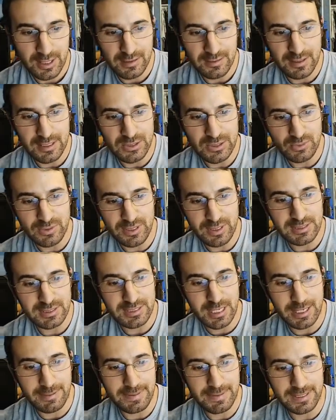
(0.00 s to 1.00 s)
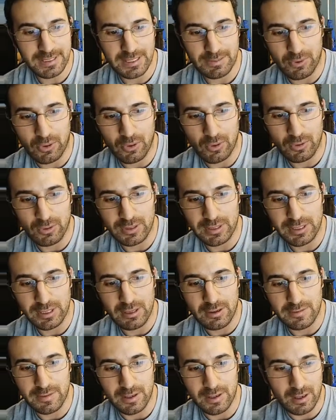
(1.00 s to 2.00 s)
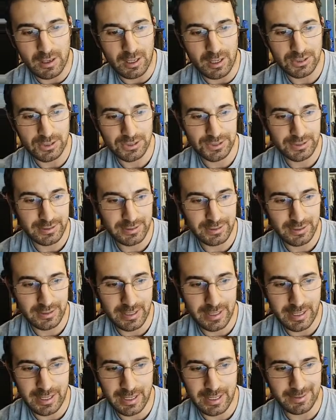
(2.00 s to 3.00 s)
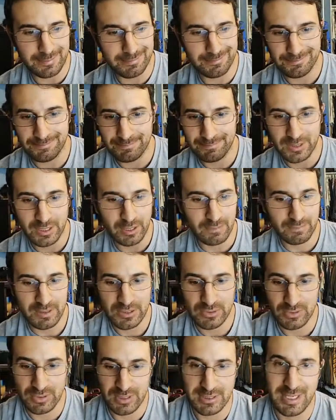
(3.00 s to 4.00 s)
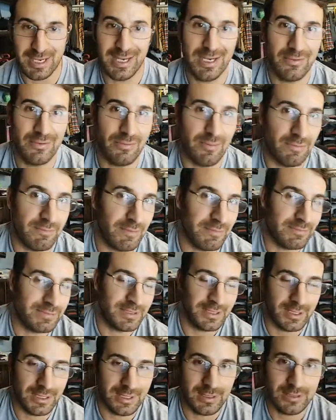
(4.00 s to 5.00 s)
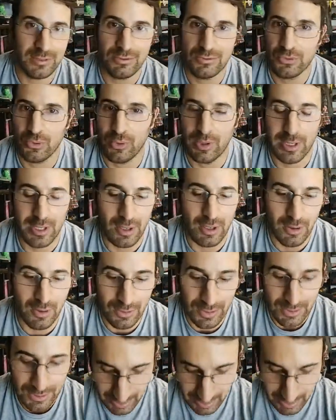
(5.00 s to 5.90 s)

These were things that I picked up early on the auction, and these were things that ended for $15, $20, so I